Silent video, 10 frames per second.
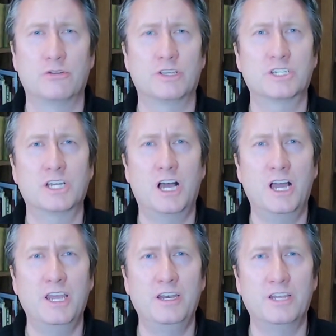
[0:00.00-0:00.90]
this
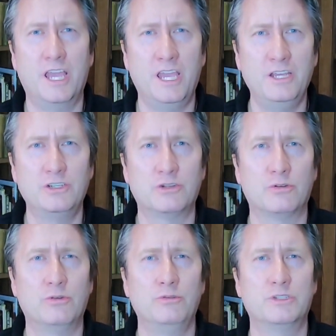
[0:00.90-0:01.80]
kind
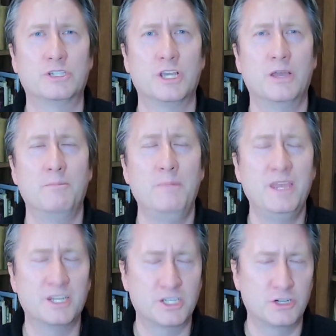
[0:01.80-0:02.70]
angel who's
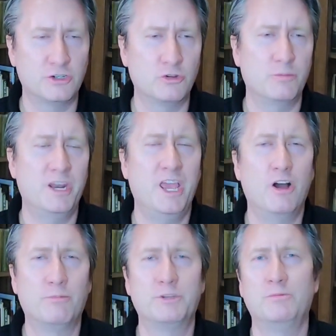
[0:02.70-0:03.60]
ministered to him and
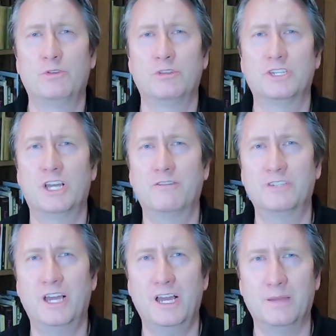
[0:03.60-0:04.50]
helped him through the tough
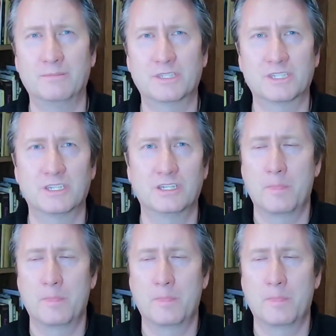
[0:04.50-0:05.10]
times.